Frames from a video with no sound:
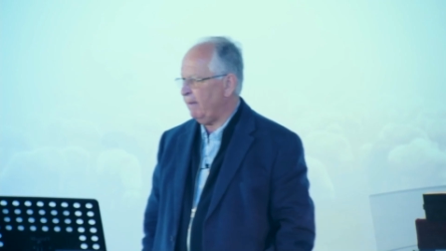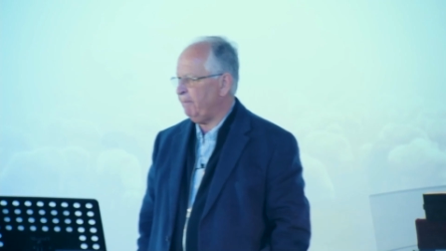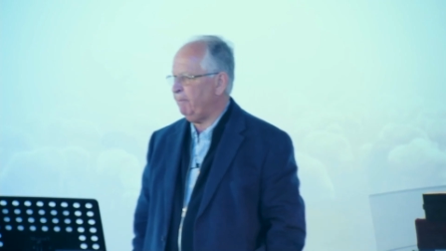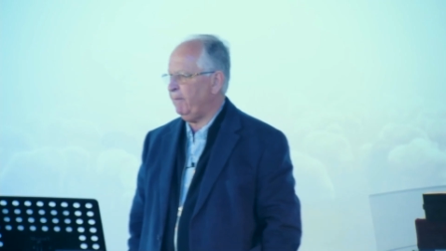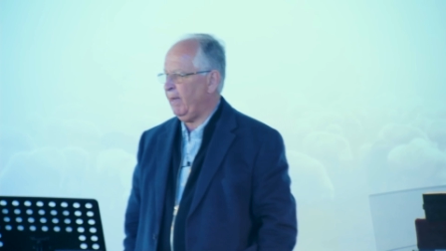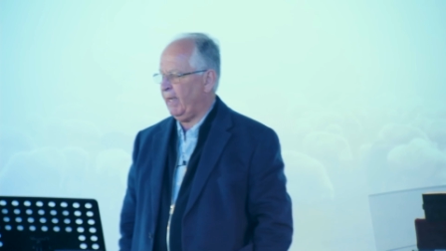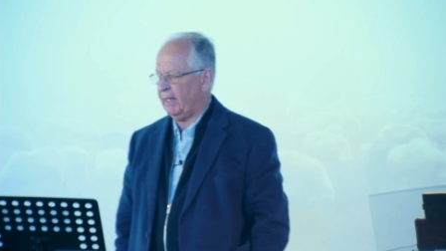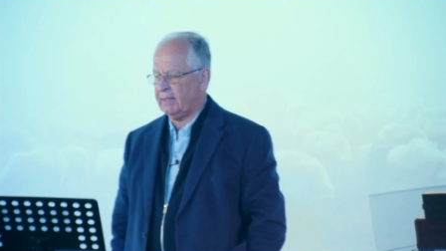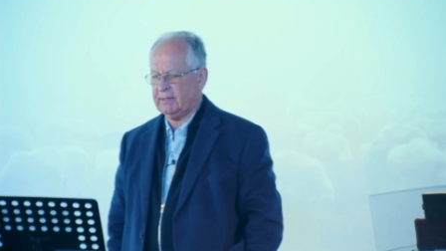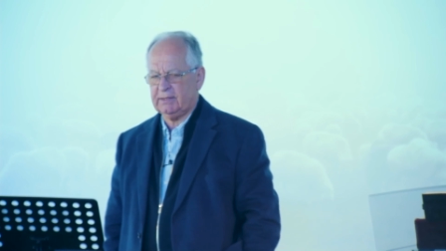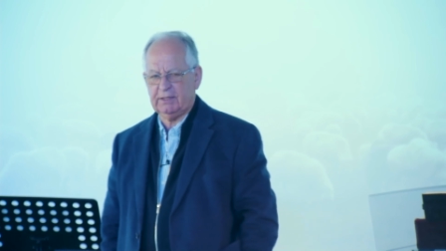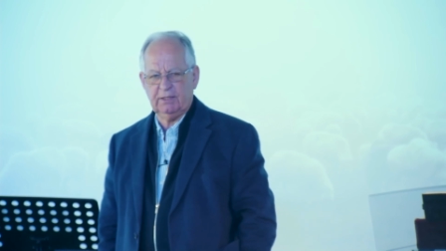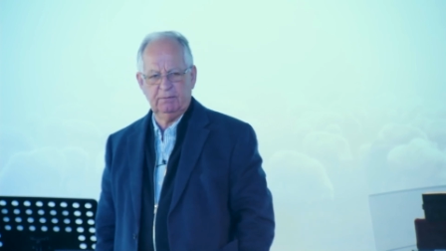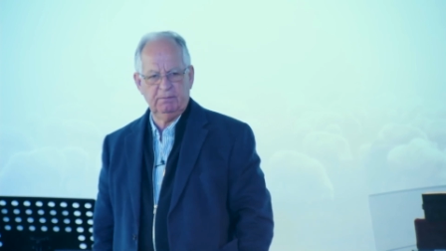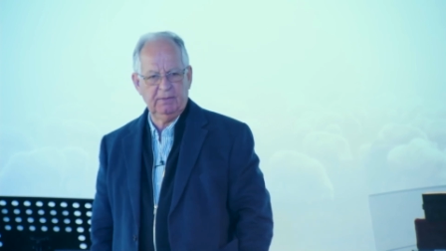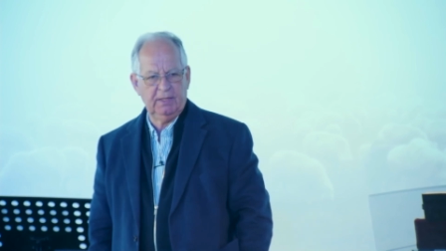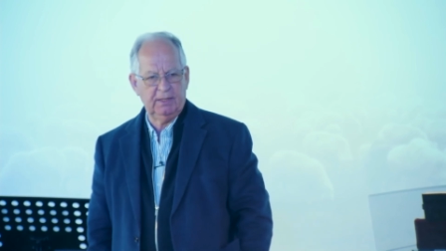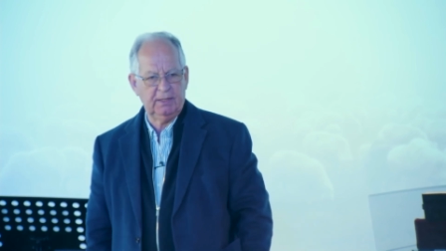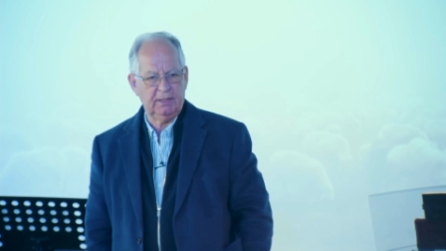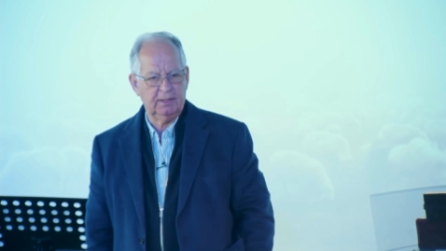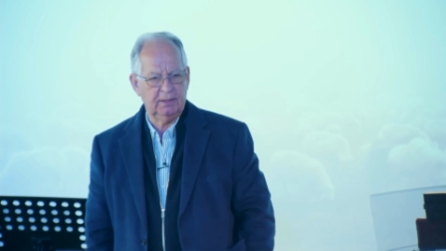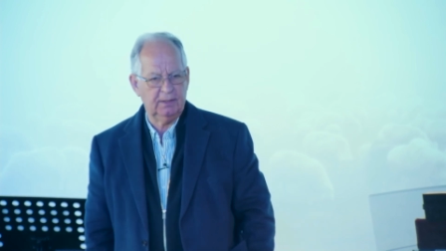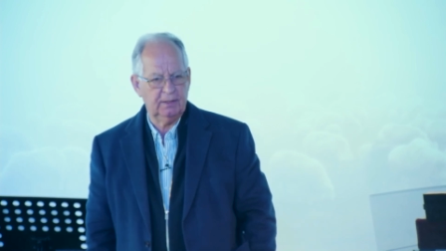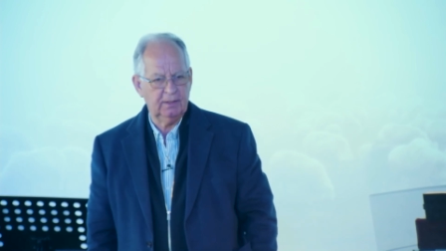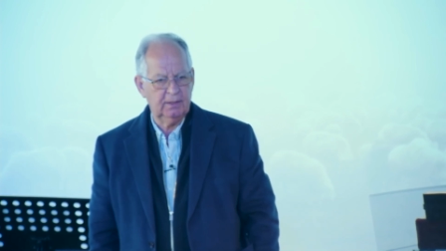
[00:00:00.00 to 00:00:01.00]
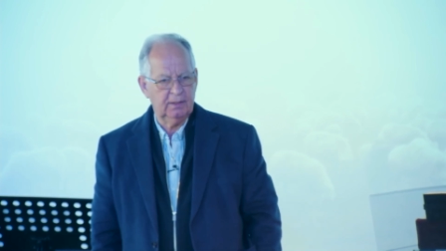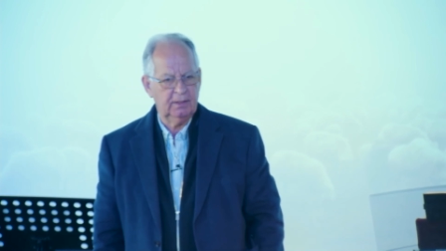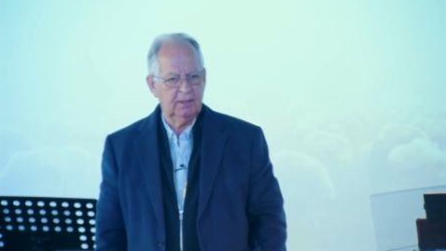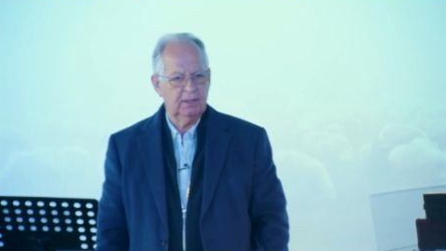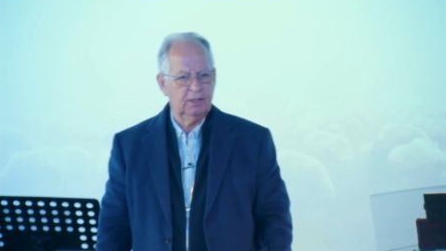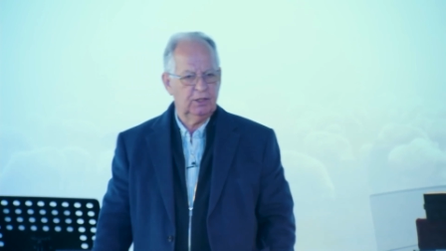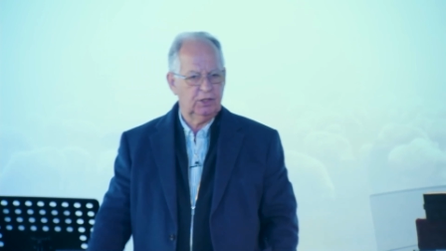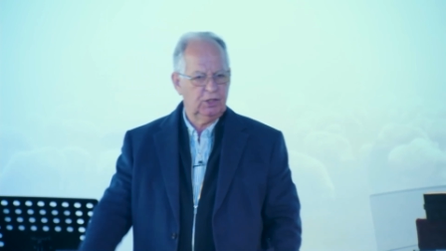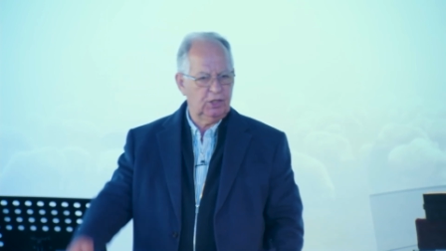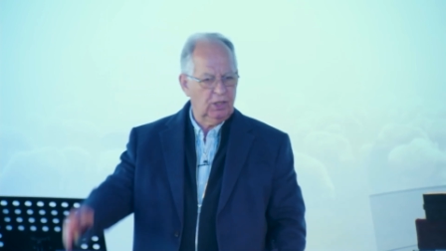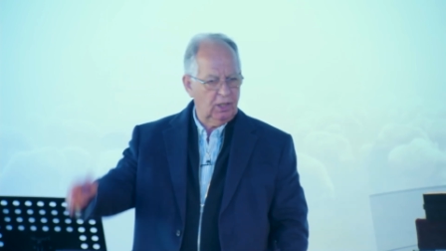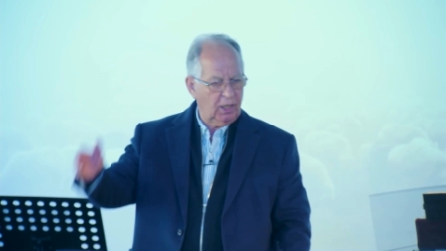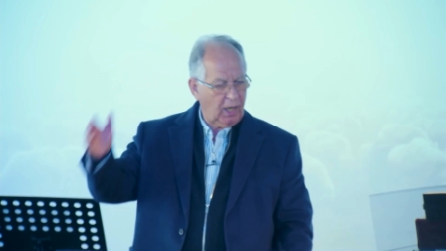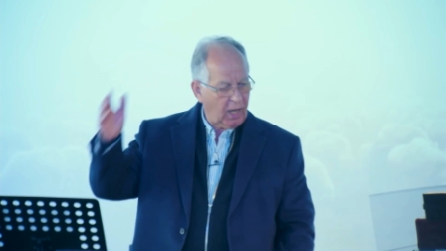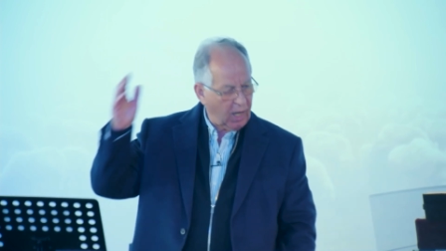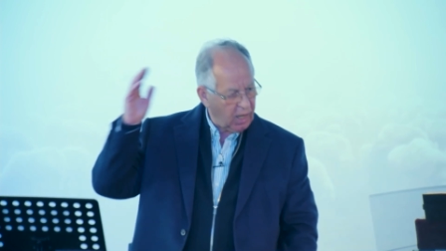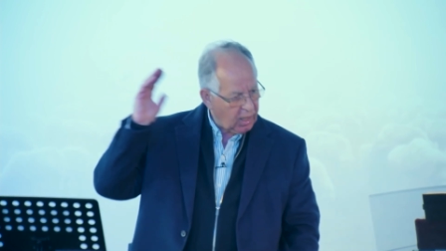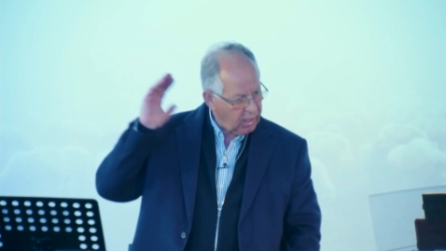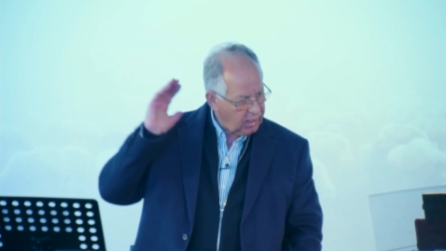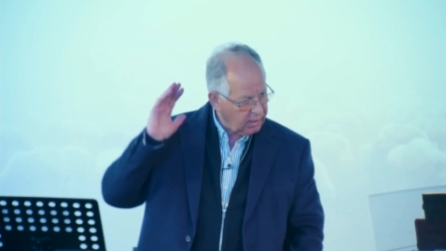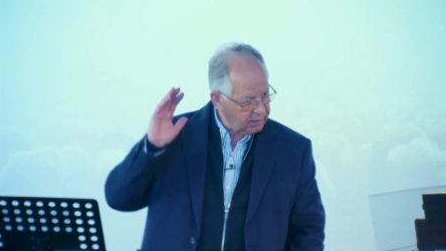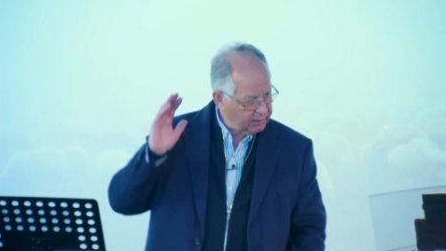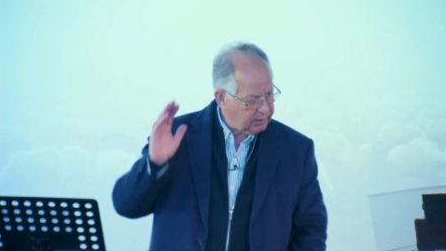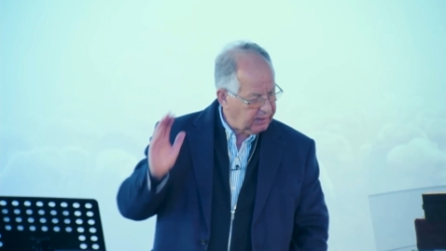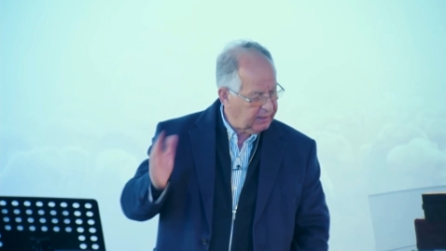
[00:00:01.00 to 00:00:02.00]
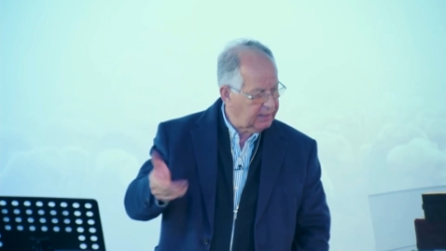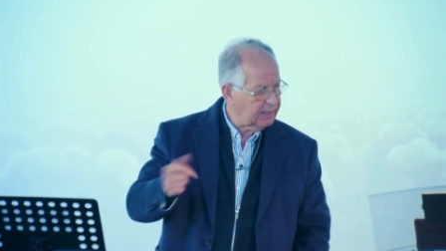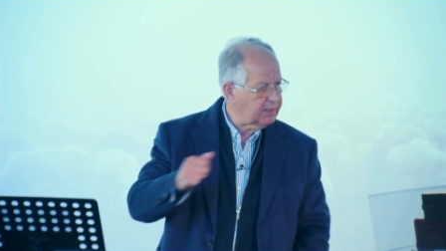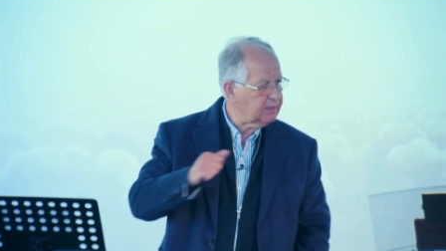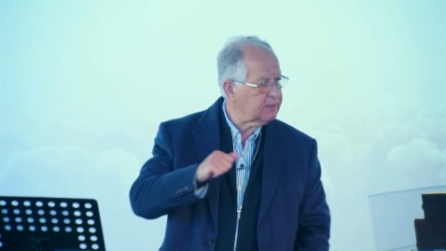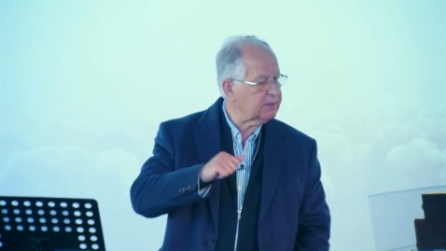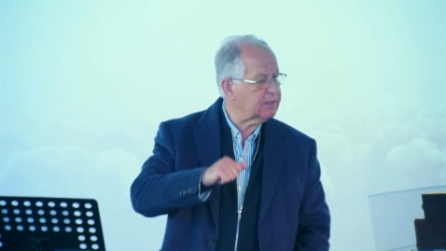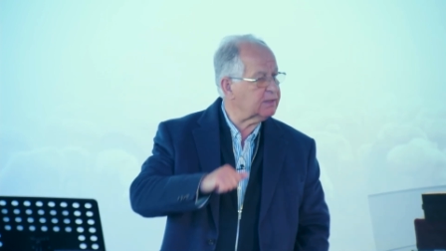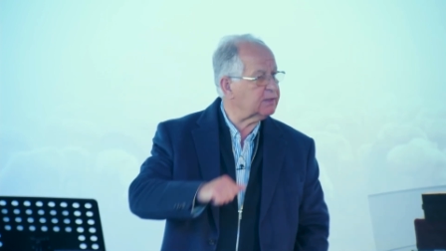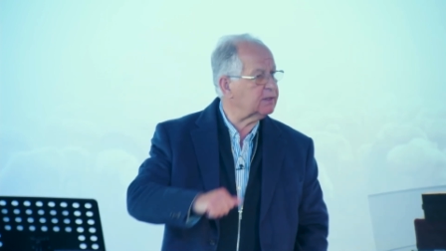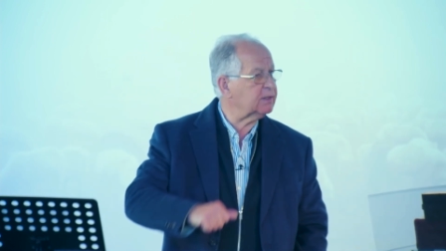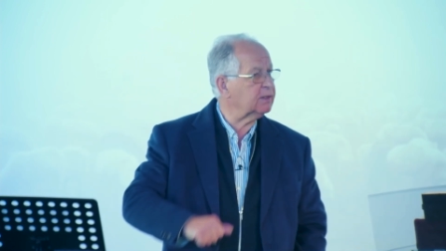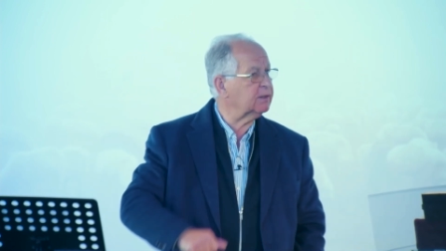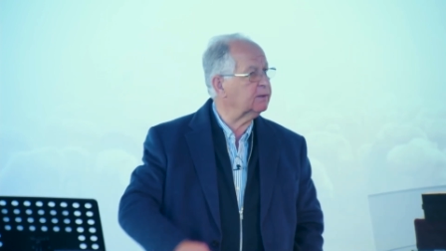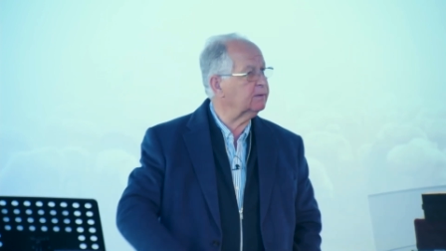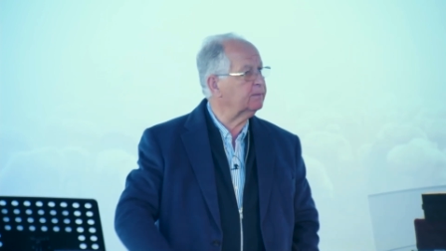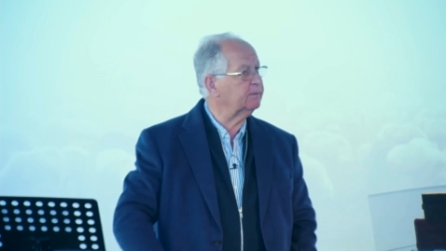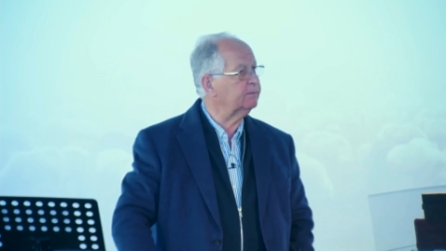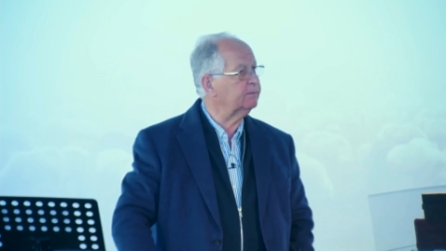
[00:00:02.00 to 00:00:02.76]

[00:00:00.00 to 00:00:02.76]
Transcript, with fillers: that back to me? God is.